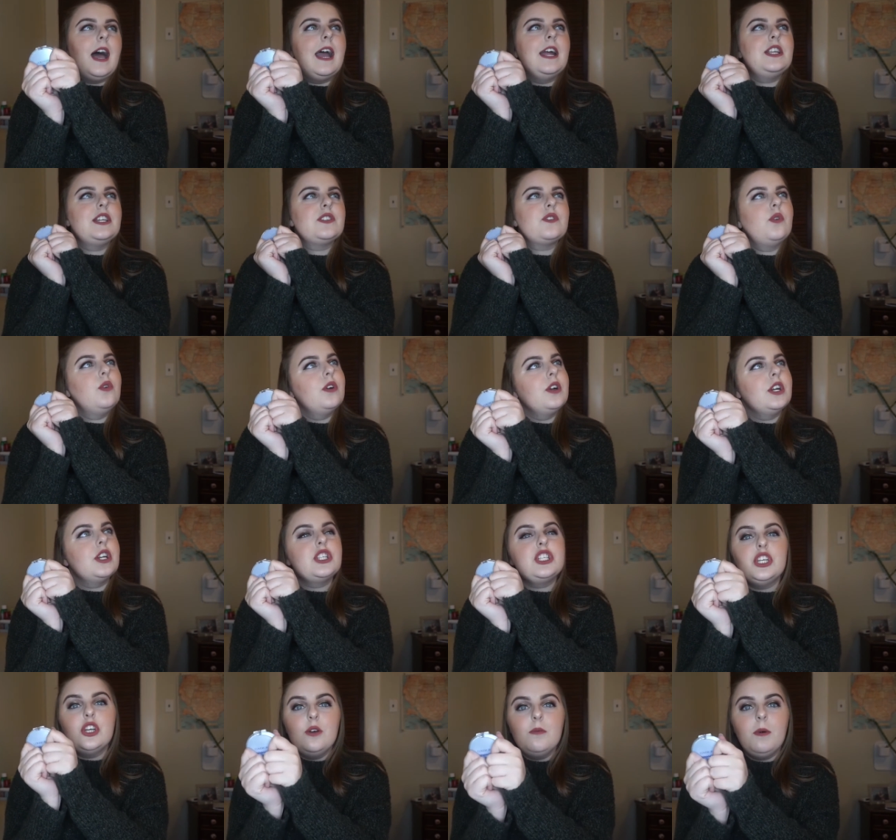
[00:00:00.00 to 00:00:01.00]
I just ordered
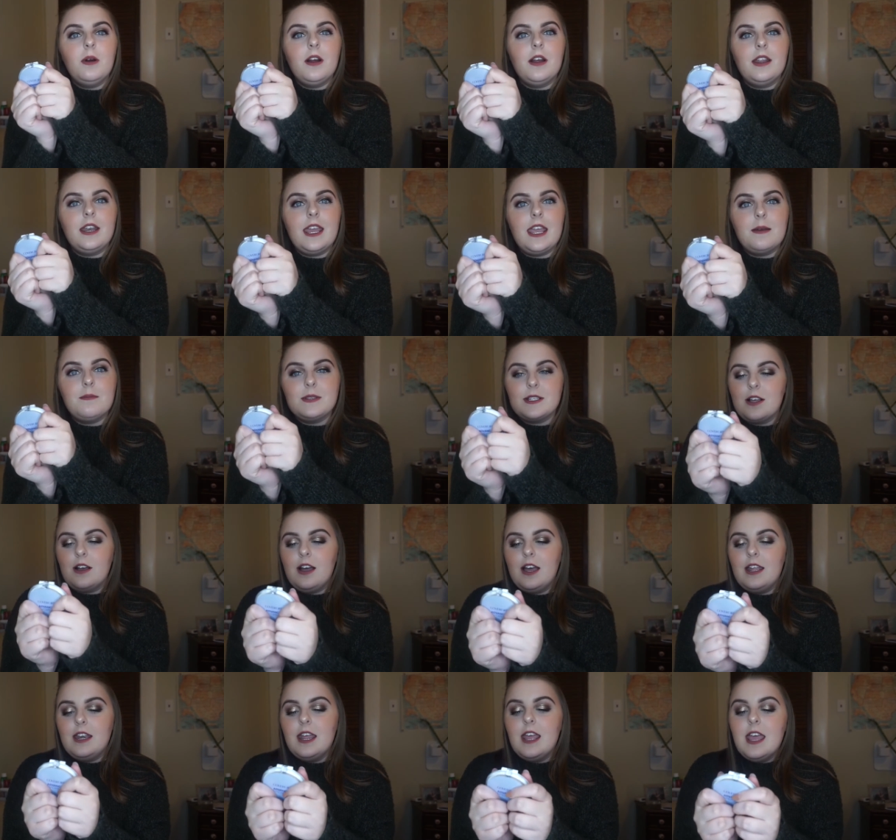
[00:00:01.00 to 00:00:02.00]
2 more on
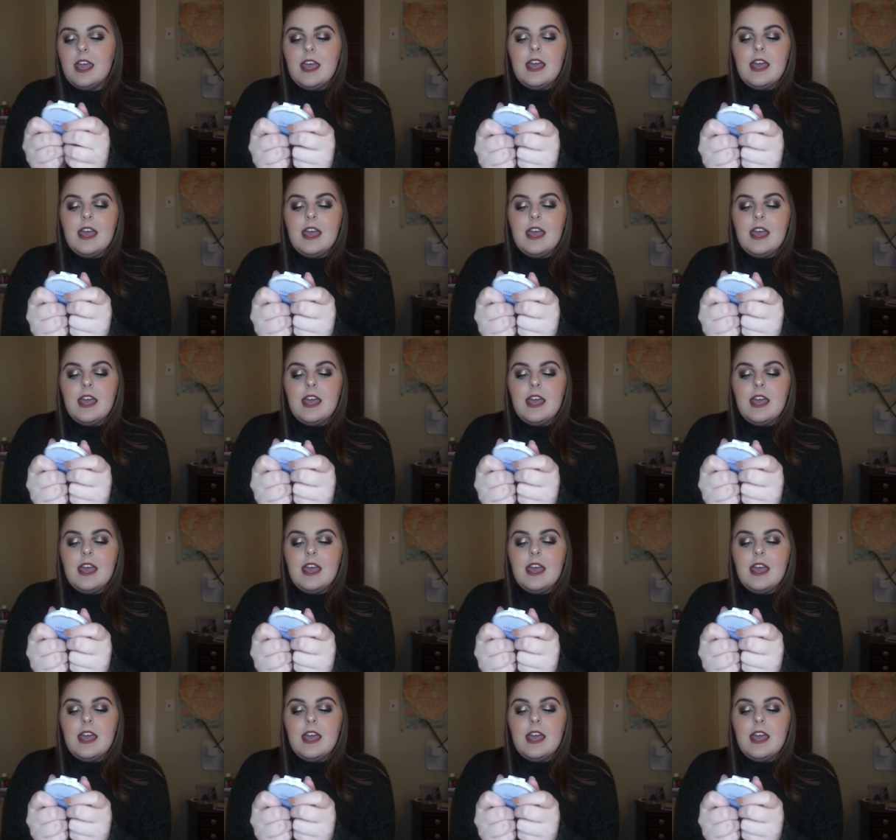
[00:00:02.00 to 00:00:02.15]
Amazon.